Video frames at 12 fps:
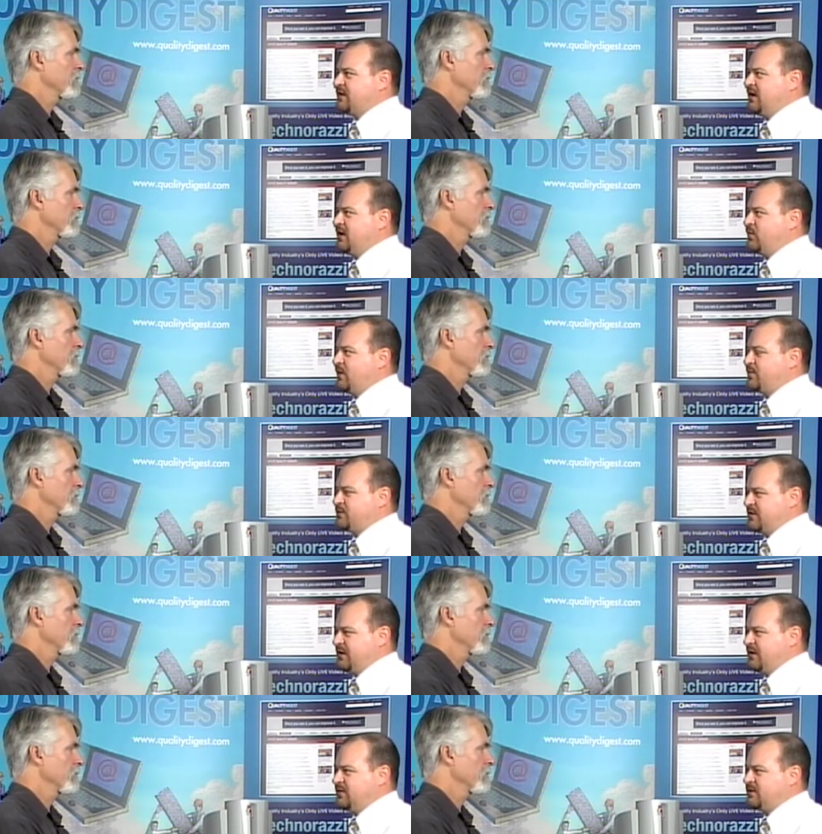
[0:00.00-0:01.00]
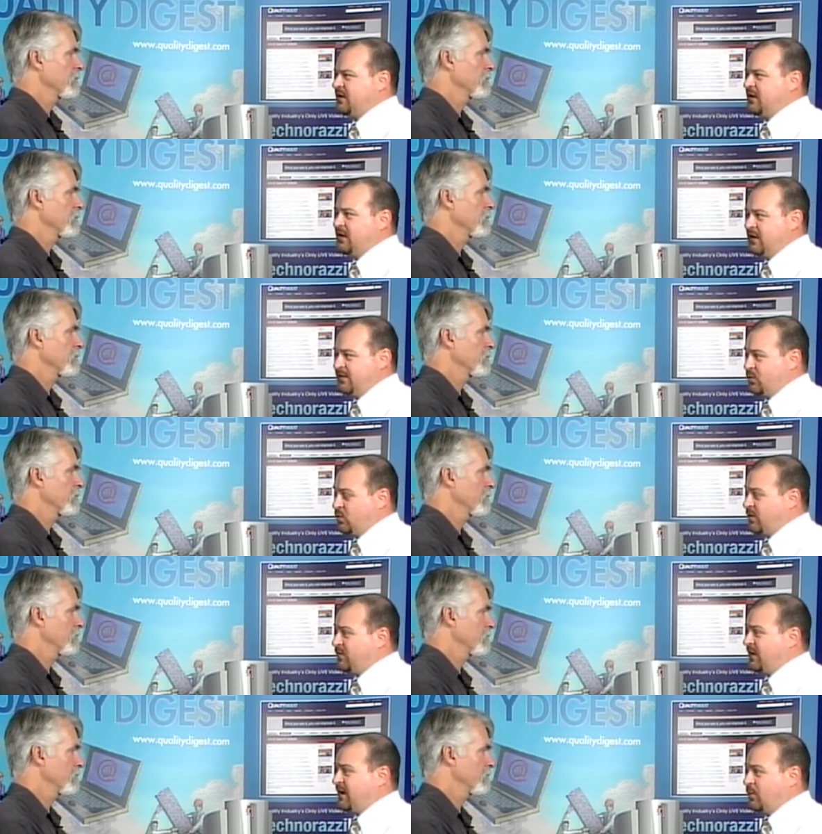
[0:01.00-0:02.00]
Speaker 1: uh, representatives. If you want to
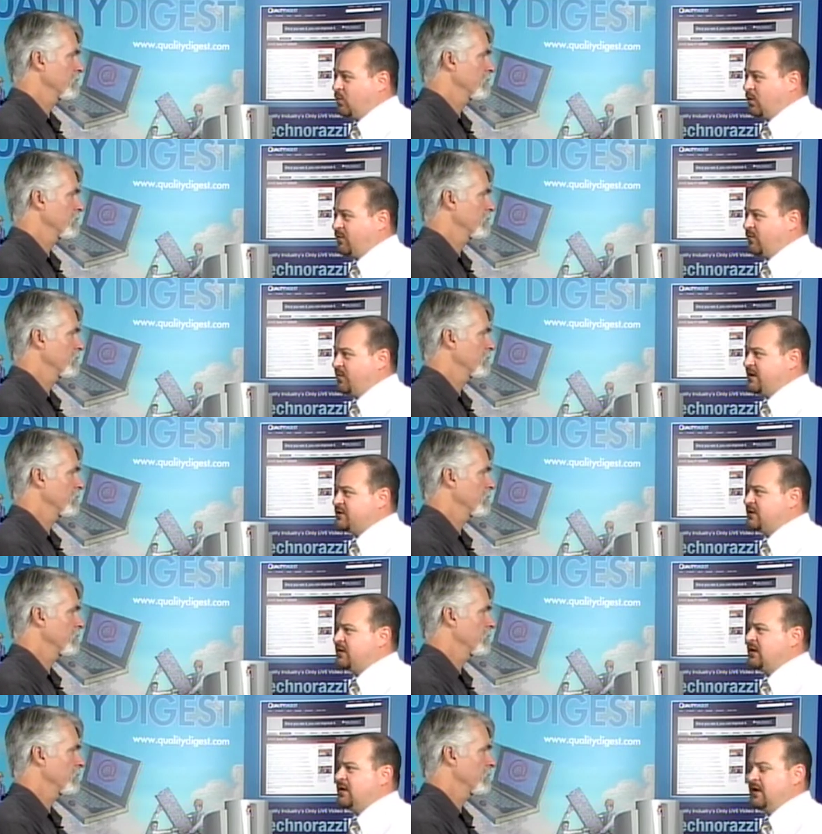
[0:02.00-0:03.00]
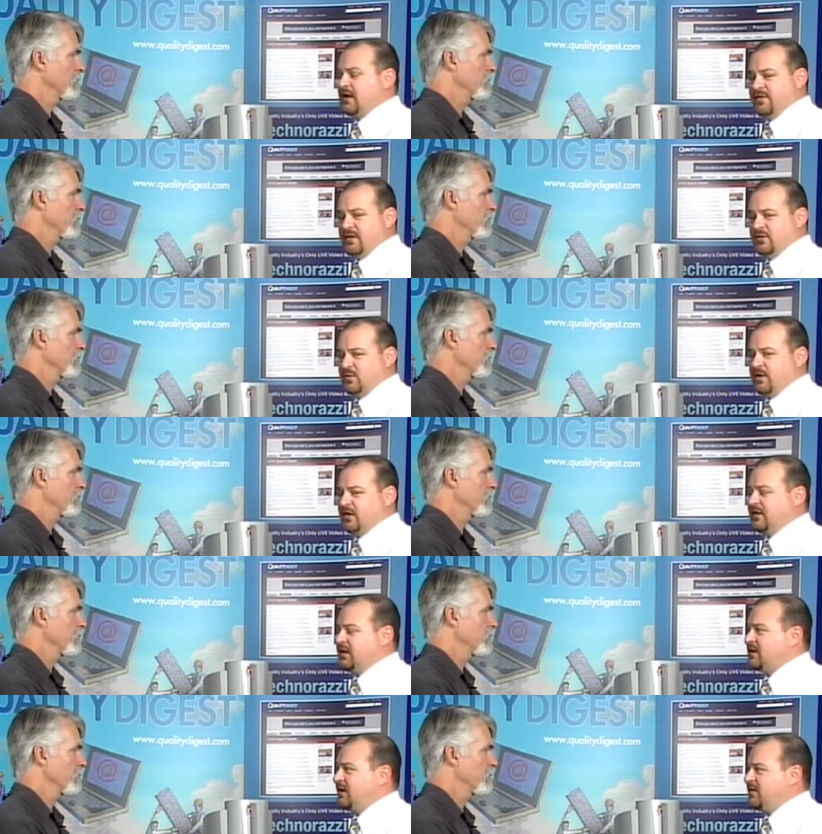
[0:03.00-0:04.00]
find out more information, I think there'll be a
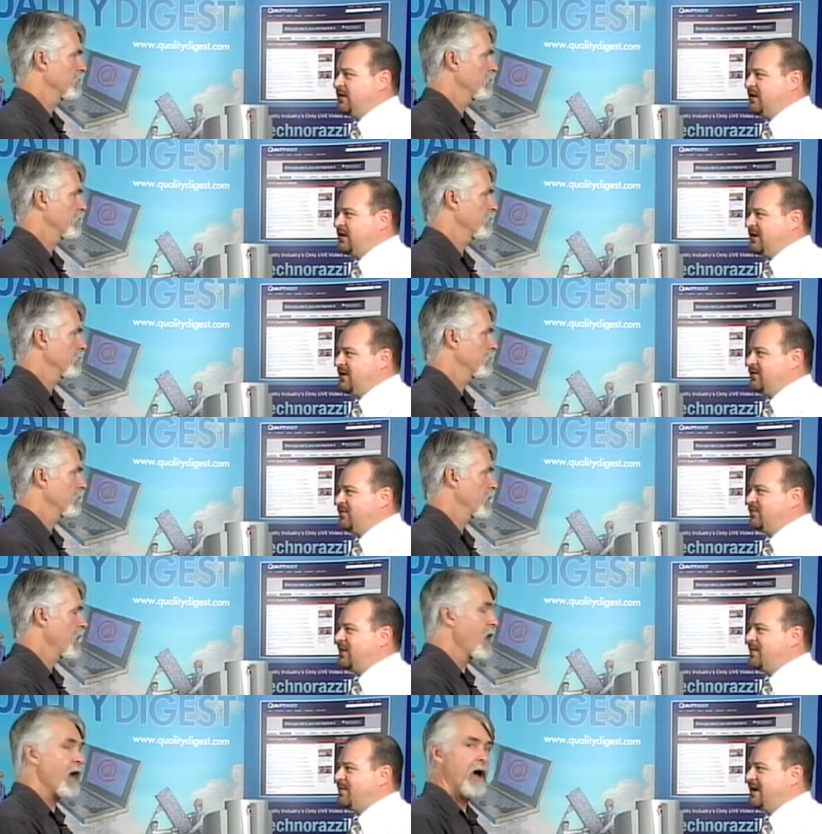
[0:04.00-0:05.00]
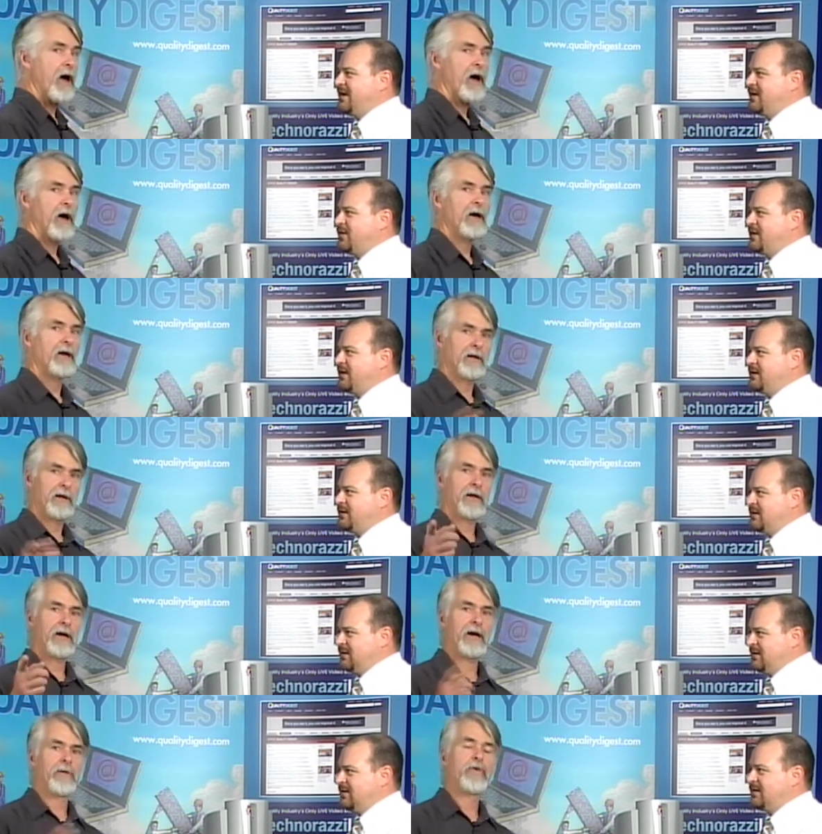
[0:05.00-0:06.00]
link on the uh, the flyby here that.
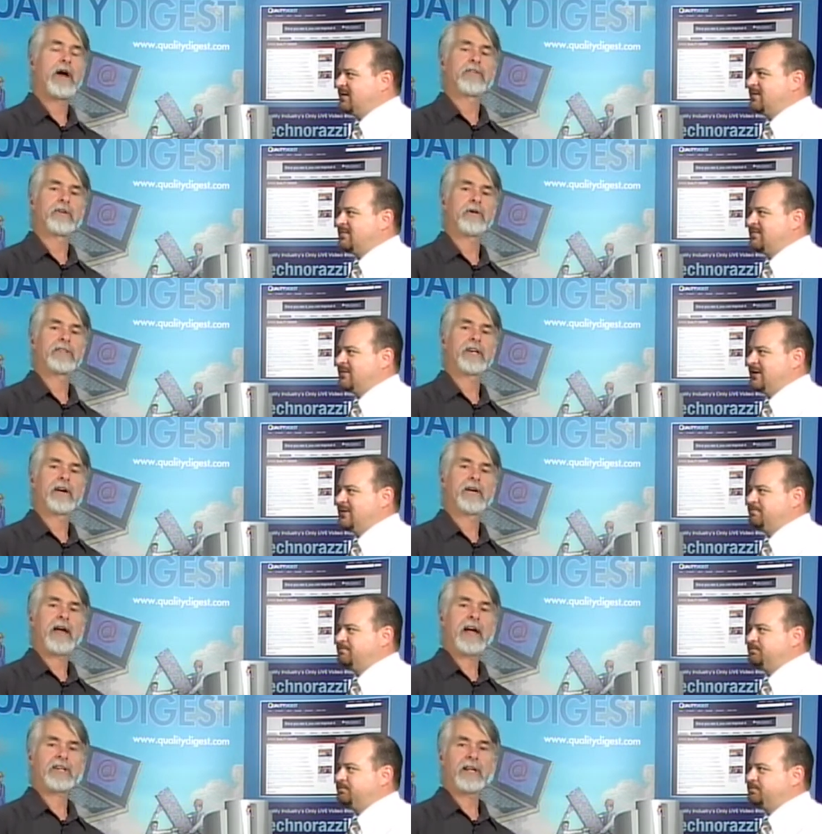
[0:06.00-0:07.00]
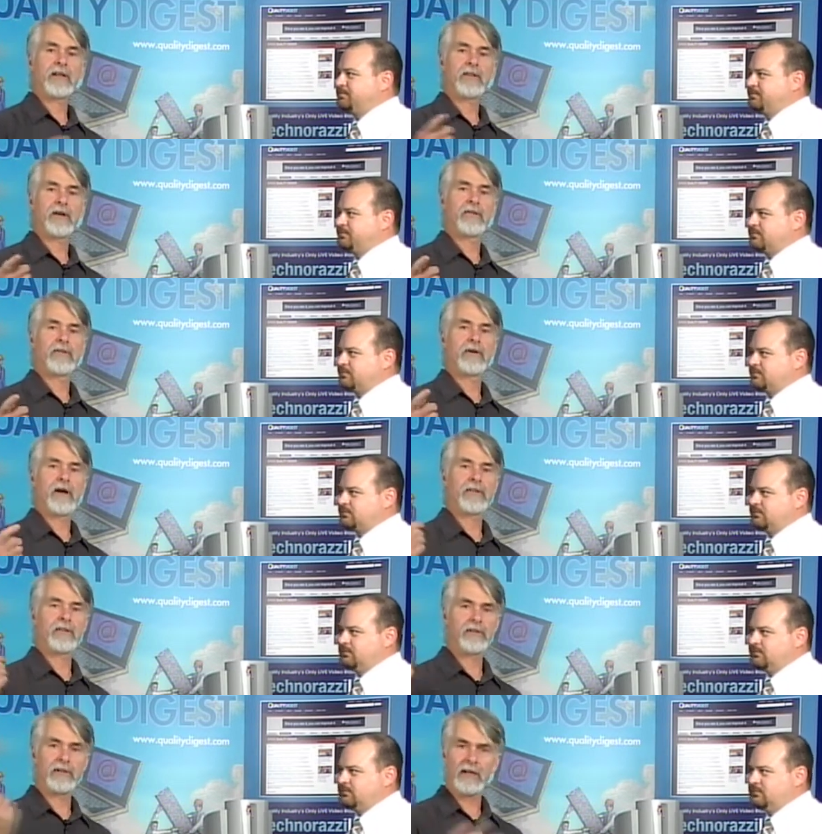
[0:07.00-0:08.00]
Speaker 2: Uh, right, there is right. a actually. There, there, I
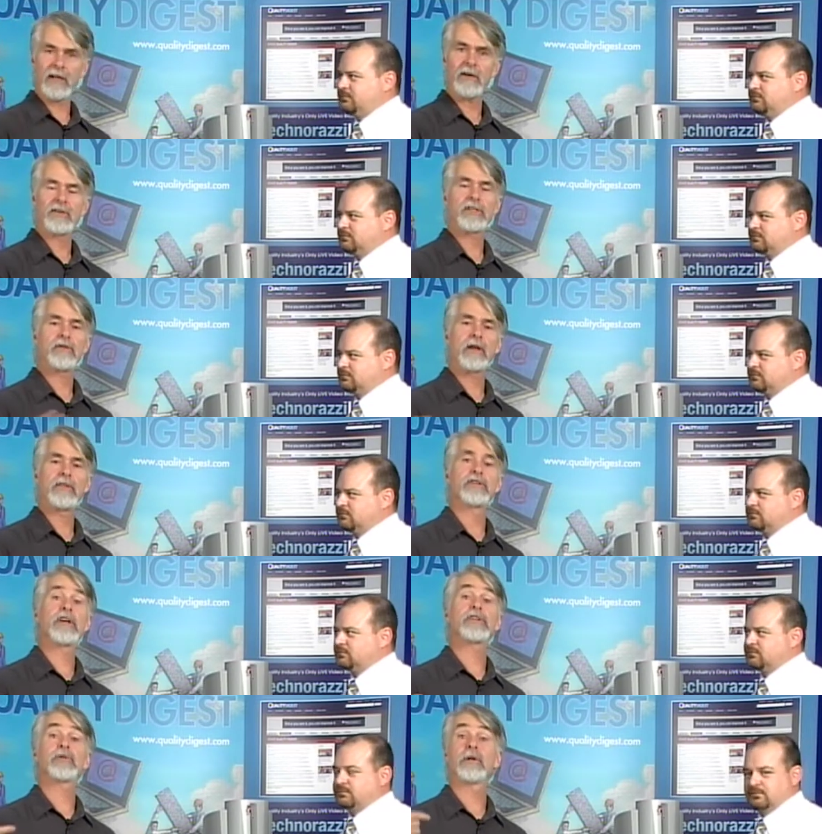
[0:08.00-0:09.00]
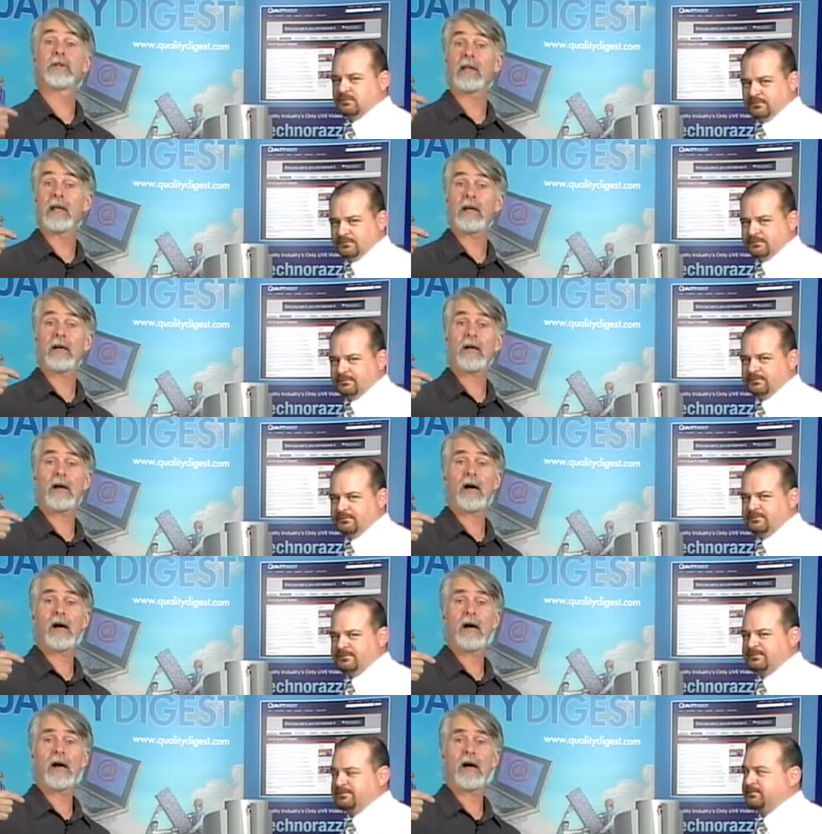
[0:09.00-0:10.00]
think there's a link on the screen. There's also a link
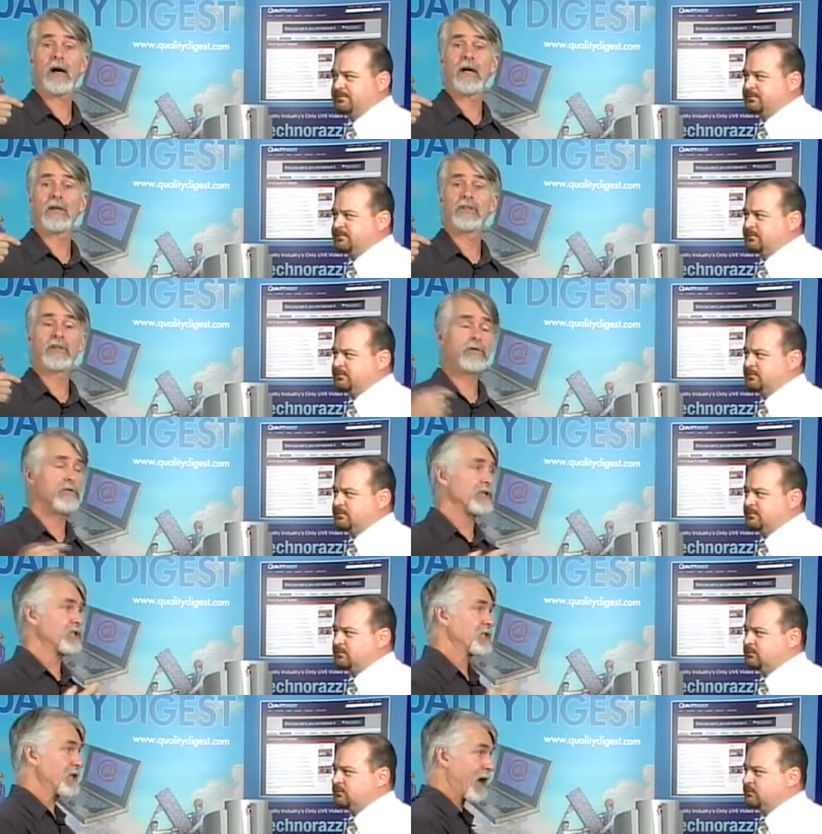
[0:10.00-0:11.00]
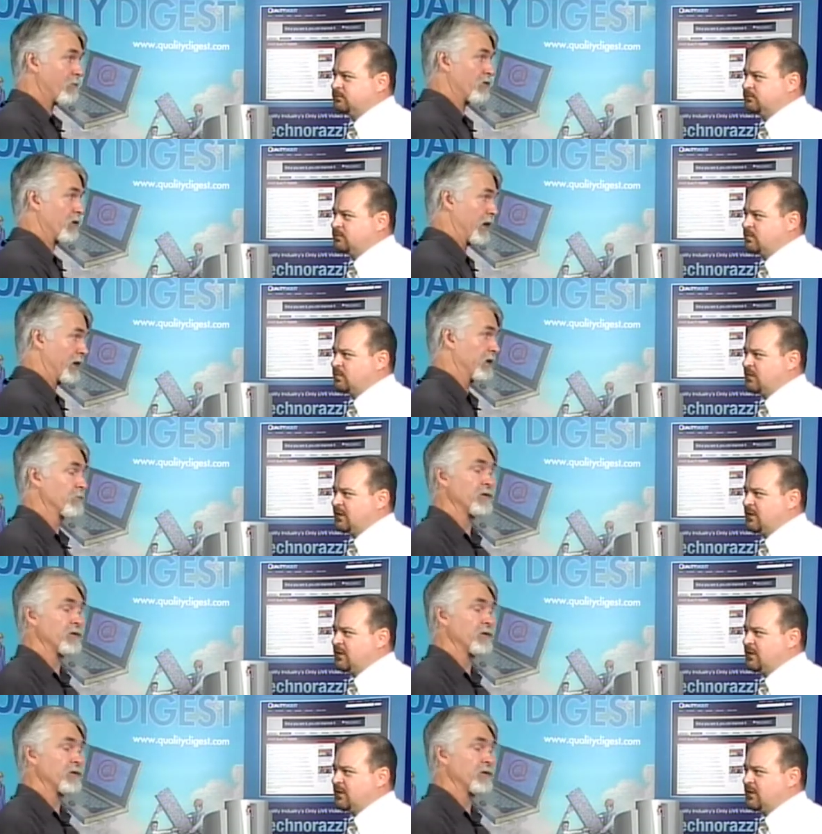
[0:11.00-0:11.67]
to the Snap product in